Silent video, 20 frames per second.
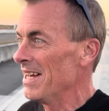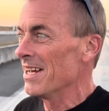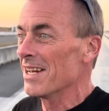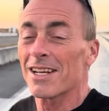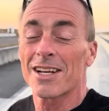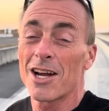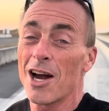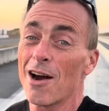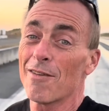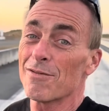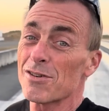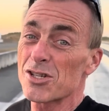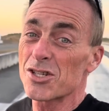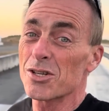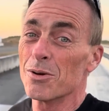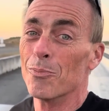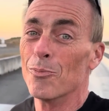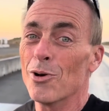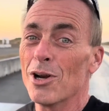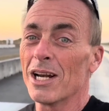Covered
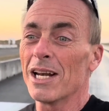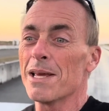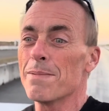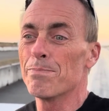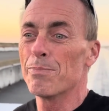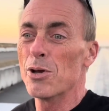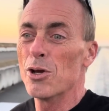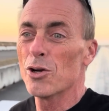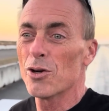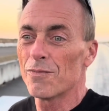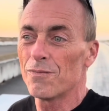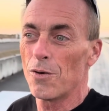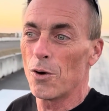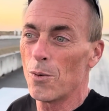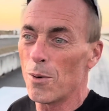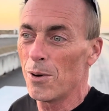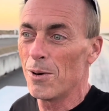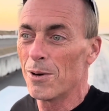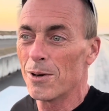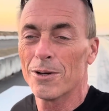some really
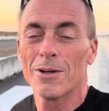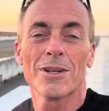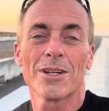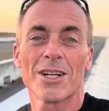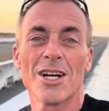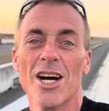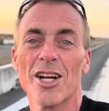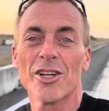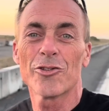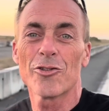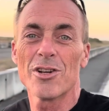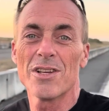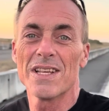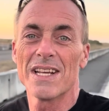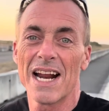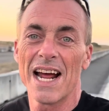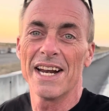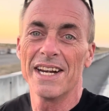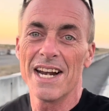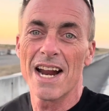beautiful country that
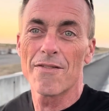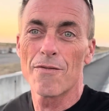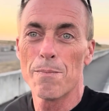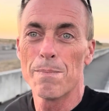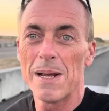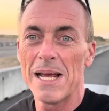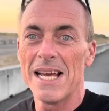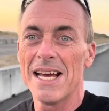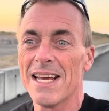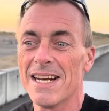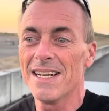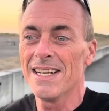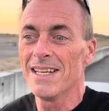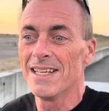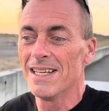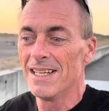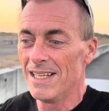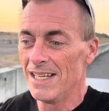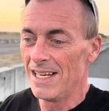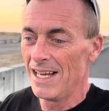I'd never been.
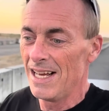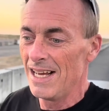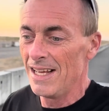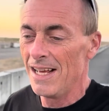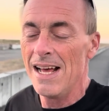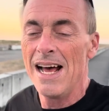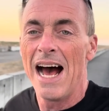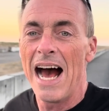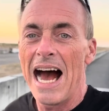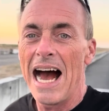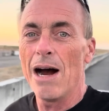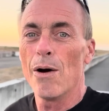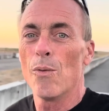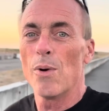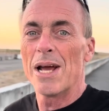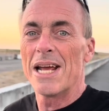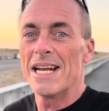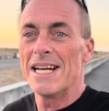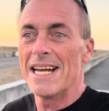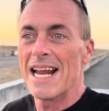
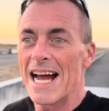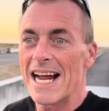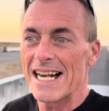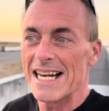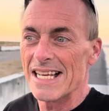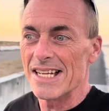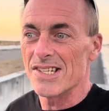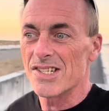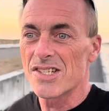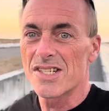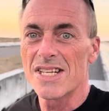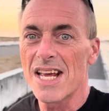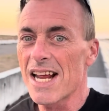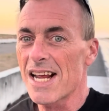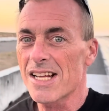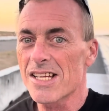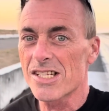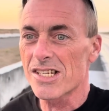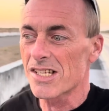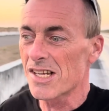Highway
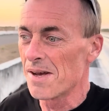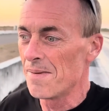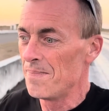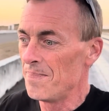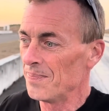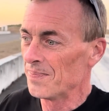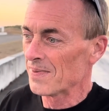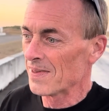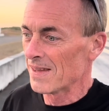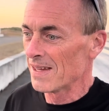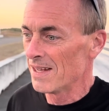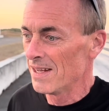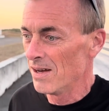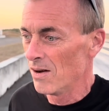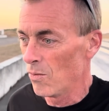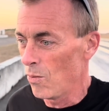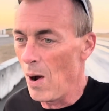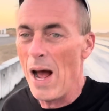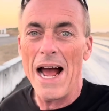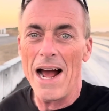96.
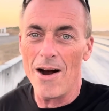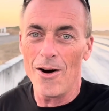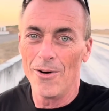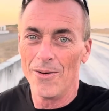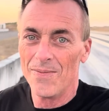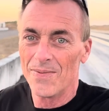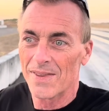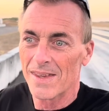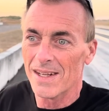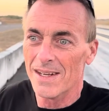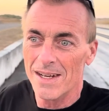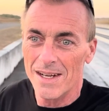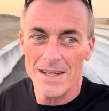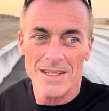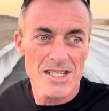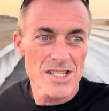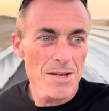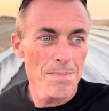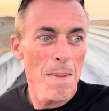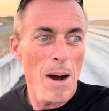Wow.
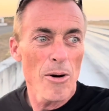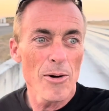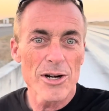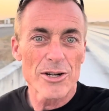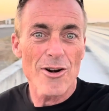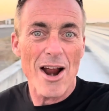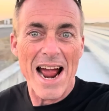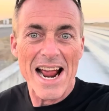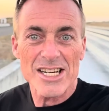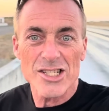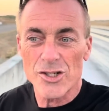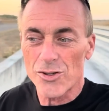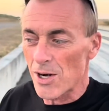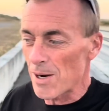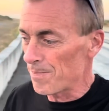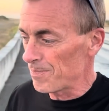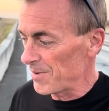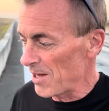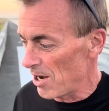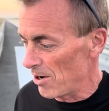Sonoma drag
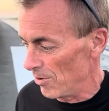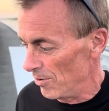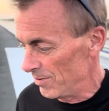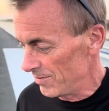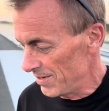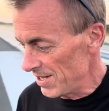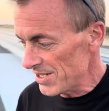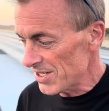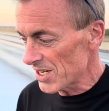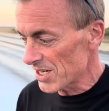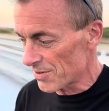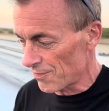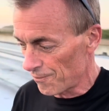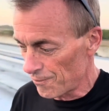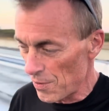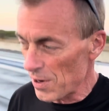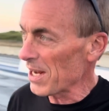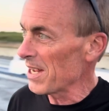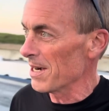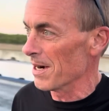strip though. This is
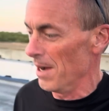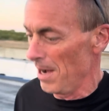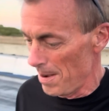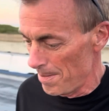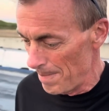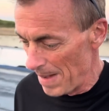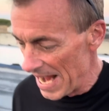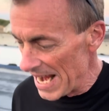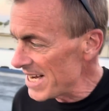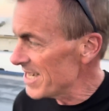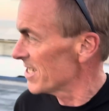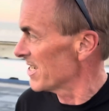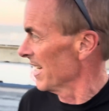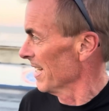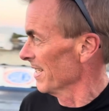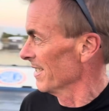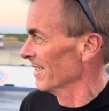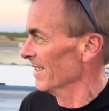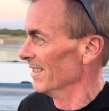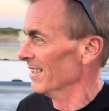freaking amazing.
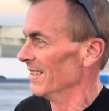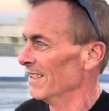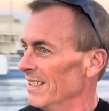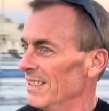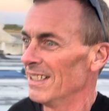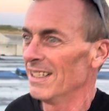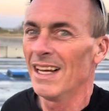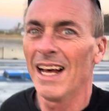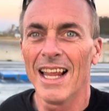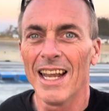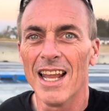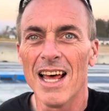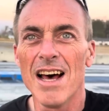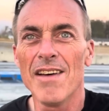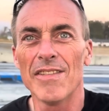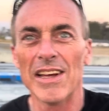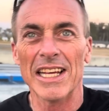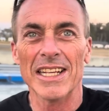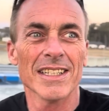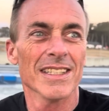I love
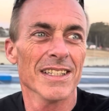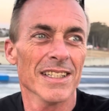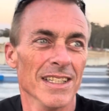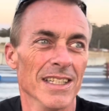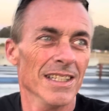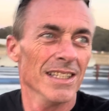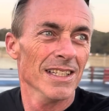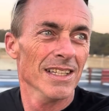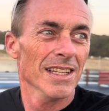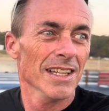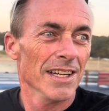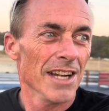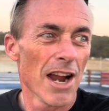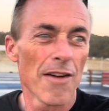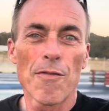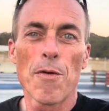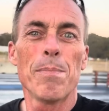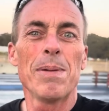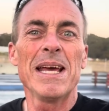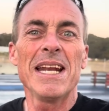it.
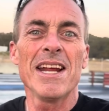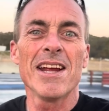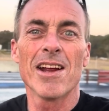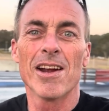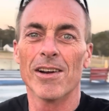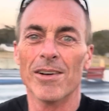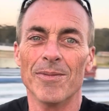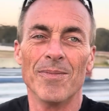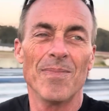Never been here.